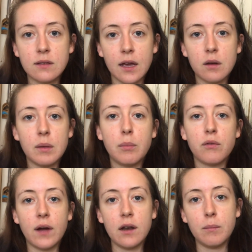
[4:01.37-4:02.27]
Is that going to be
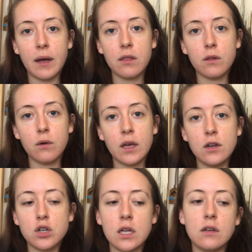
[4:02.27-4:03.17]
provided by the
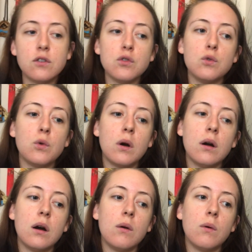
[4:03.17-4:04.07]
location? Do
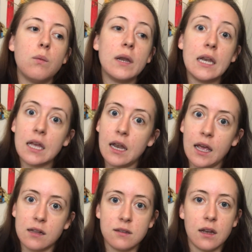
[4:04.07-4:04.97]
we need to get
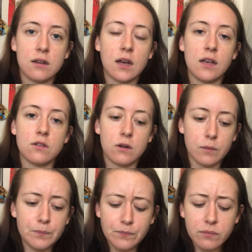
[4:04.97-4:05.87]
hand
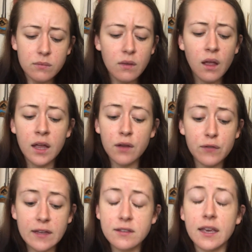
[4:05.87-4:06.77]
sanitizer? And
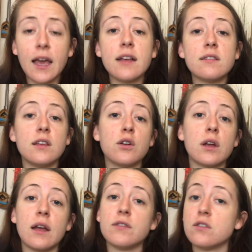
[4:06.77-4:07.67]
if they say yes, then you're
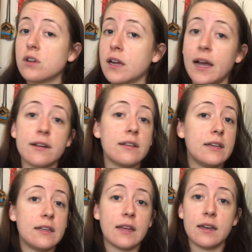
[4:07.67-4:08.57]
going to have to start
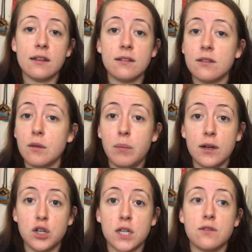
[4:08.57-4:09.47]
calculating that into the
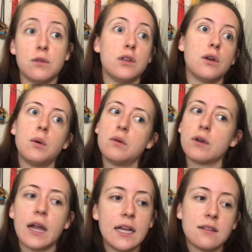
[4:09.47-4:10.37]
budget. So then you go
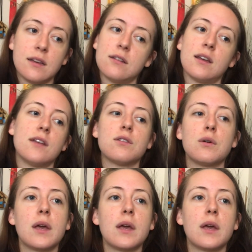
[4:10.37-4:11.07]
over hand sanitizer.